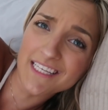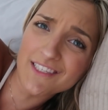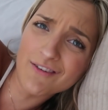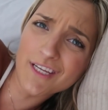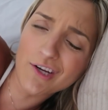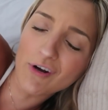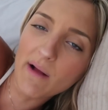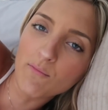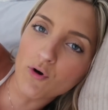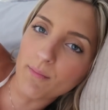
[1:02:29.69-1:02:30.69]
I still need to
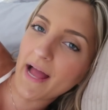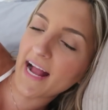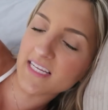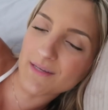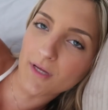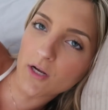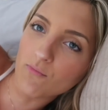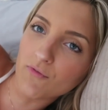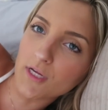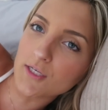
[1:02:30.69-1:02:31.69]
grab more backs. I'm going to
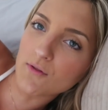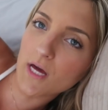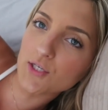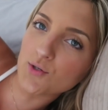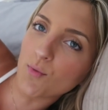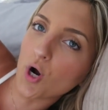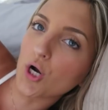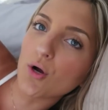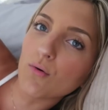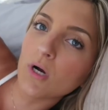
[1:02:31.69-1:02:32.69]
hopefully do that
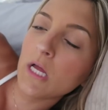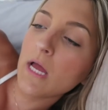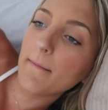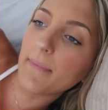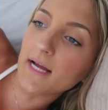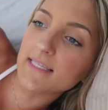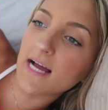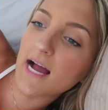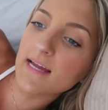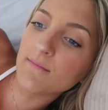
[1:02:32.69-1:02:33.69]
tomorrow, but
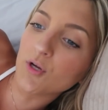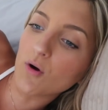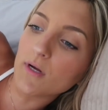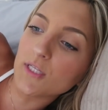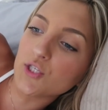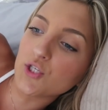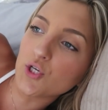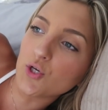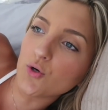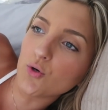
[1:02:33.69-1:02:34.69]
I am going
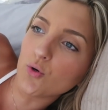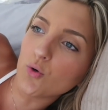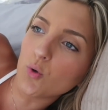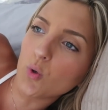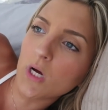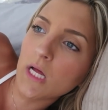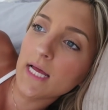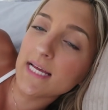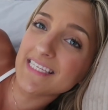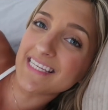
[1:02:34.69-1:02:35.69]
to
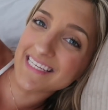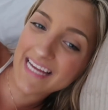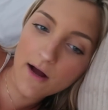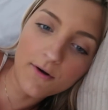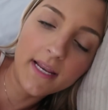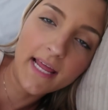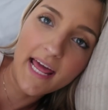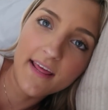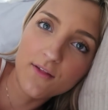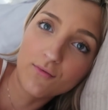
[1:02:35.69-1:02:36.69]
sit down and
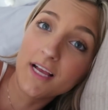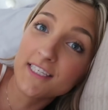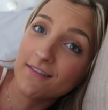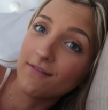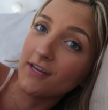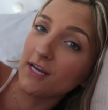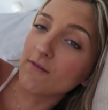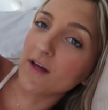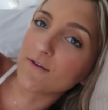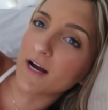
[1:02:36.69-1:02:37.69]
edit the rest of the video
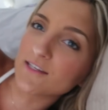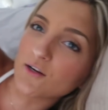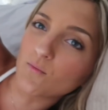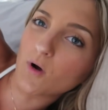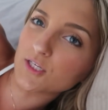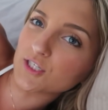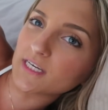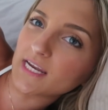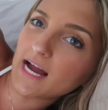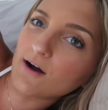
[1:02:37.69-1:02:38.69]
that you guys are
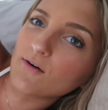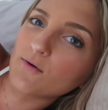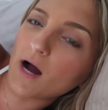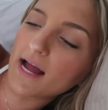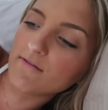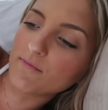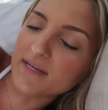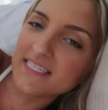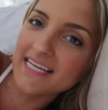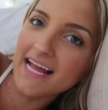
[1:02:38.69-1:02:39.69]
watching now. I have a
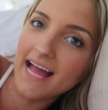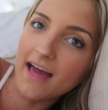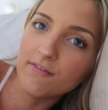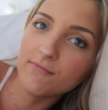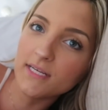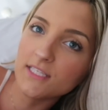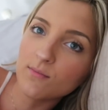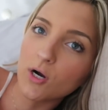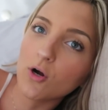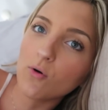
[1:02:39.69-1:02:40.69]
busy day ahead of me
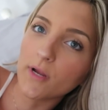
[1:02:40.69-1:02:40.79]
tomorrow.